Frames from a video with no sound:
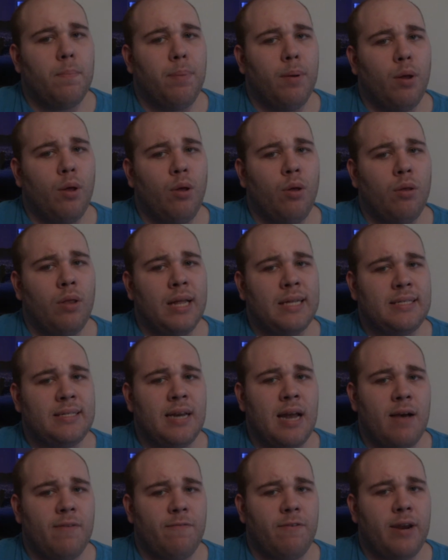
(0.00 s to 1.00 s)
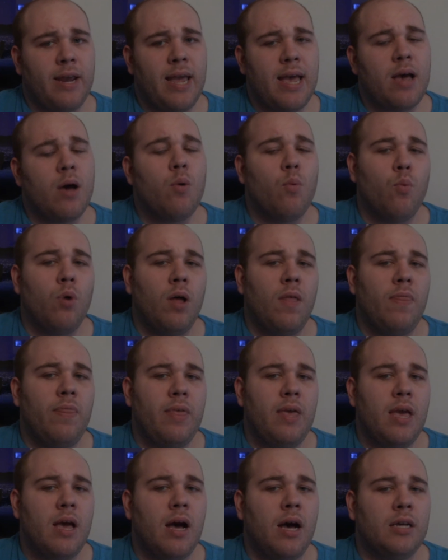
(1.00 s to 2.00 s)
Boal, let's not forget, won
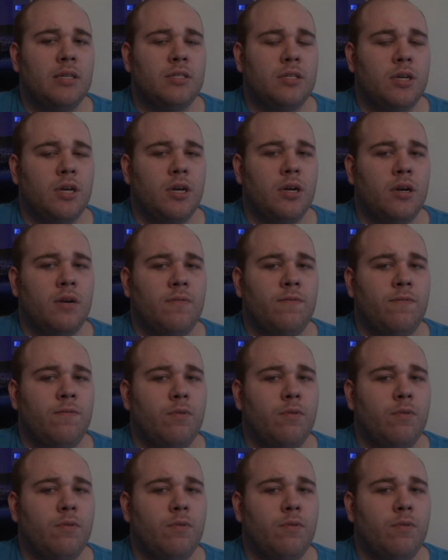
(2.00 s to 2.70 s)
the Oscar